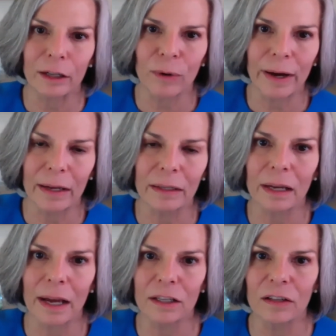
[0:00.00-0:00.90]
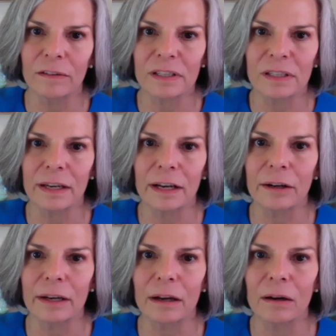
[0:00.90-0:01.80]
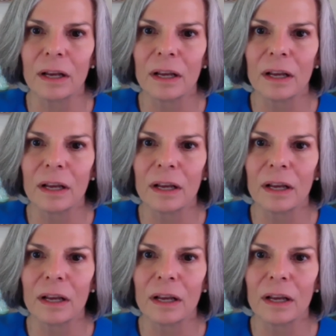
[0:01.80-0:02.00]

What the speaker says: grant kind of scenario.